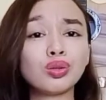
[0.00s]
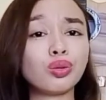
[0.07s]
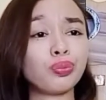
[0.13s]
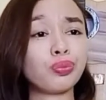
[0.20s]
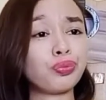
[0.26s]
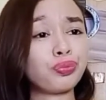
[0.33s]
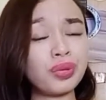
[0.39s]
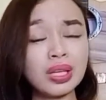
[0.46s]
to
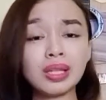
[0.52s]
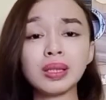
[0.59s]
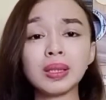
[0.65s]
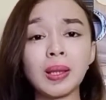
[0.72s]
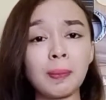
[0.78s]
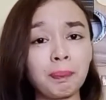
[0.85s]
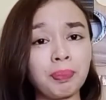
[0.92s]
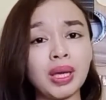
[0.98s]
feel
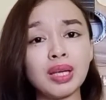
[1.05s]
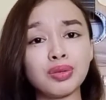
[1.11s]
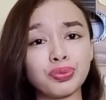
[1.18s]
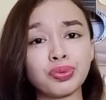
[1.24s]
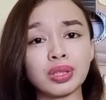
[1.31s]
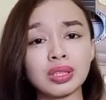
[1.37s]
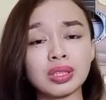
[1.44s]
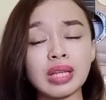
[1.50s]
the pain
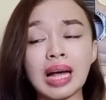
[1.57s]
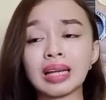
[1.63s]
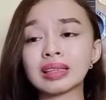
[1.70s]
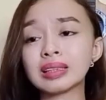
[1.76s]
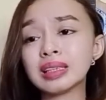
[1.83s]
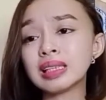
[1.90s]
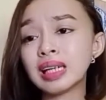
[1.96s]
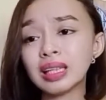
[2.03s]
first,
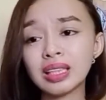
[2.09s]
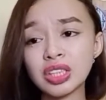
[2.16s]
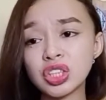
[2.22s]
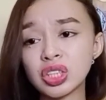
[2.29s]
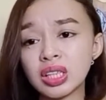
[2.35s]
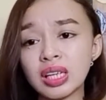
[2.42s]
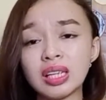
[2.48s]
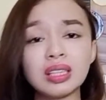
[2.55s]

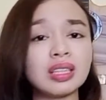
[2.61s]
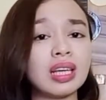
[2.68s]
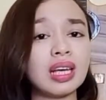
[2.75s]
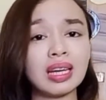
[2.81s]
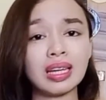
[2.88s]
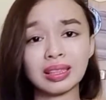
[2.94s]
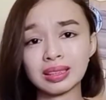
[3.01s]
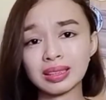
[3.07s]
acknowledge it,
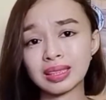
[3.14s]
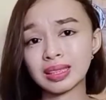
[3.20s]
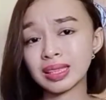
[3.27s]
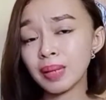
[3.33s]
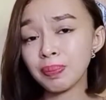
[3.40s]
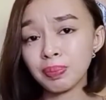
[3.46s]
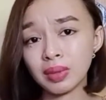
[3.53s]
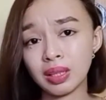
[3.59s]
and
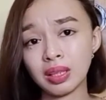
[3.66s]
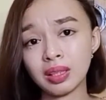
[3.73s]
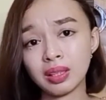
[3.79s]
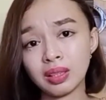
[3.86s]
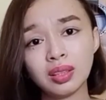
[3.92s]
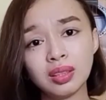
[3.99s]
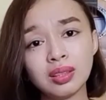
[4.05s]
accept it.